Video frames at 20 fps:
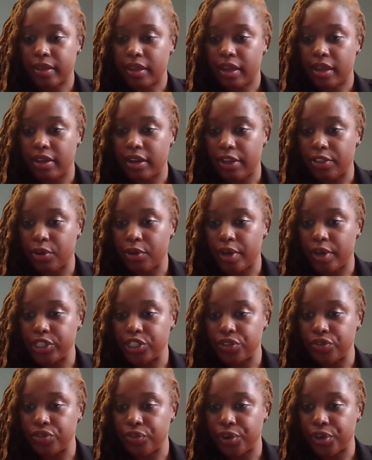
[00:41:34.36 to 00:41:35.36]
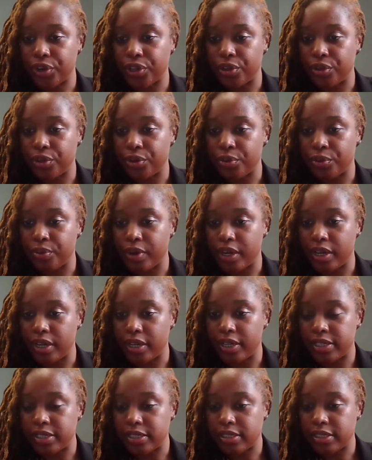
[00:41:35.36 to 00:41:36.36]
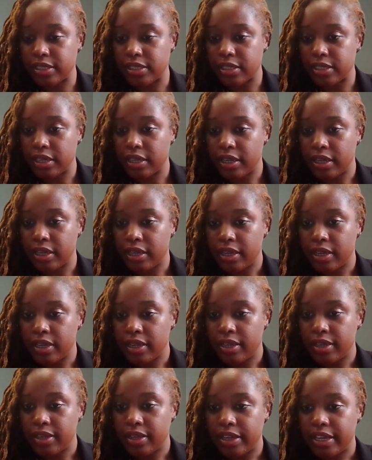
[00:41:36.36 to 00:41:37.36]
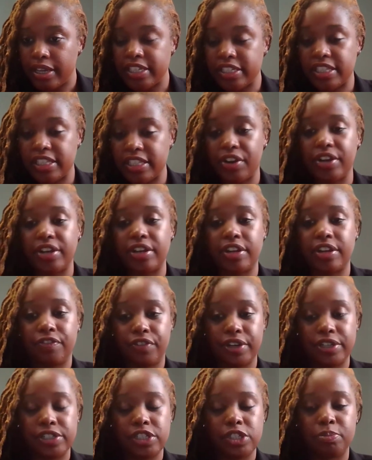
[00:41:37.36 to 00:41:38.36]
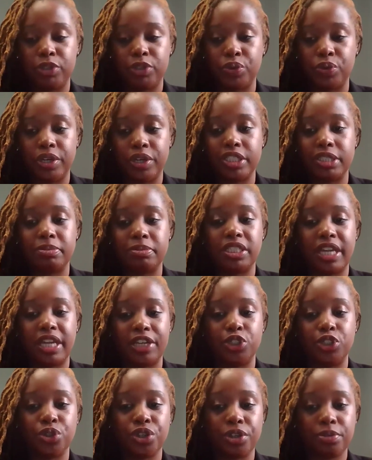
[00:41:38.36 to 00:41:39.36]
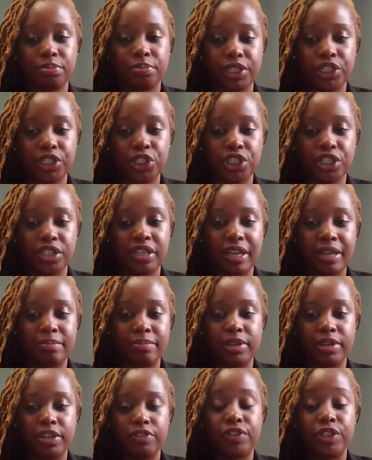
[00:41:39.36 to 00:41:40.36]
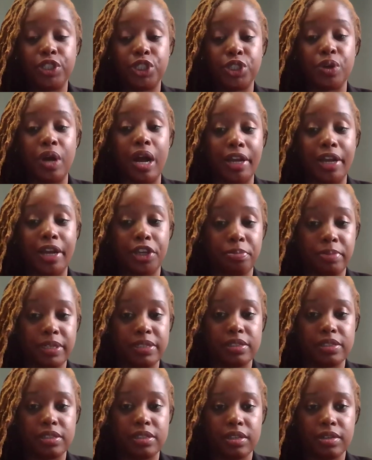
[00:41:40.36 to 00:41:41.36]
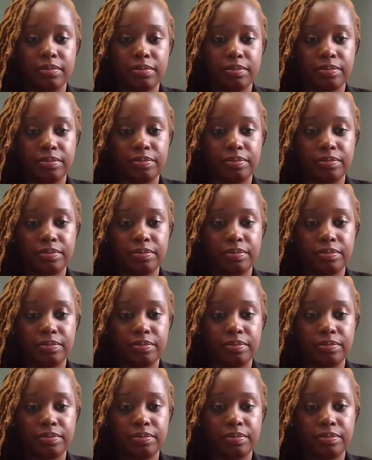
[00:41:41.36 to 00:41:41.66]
Another question for you was, is there a difference between substantial completion and beneficial occupancy?